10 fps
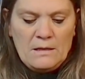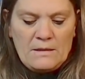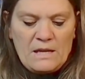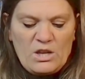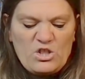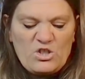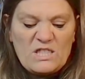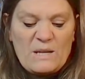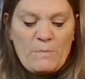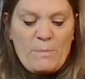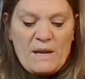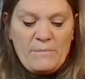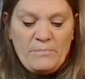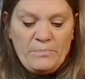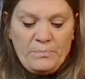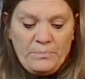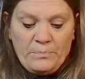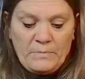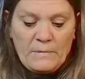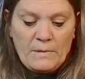Then I can just dip them in.
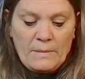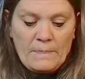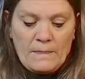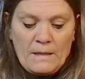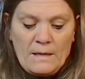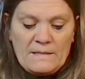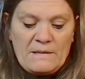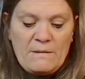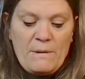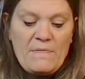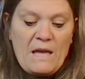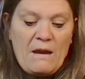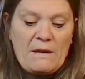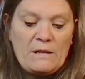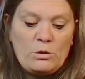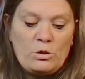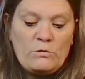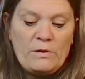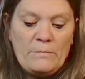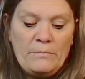Dip them in there and it'll cover.